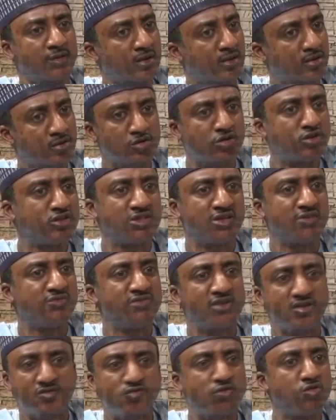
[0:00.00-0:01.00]
Road
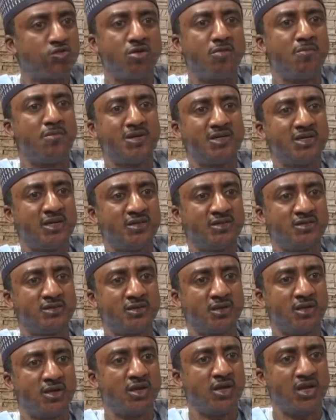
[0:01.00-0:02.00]
safety, full combatants.
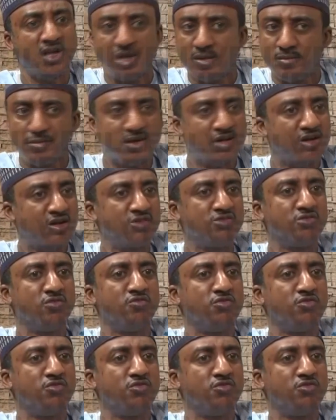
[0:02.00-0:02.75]
Immigration,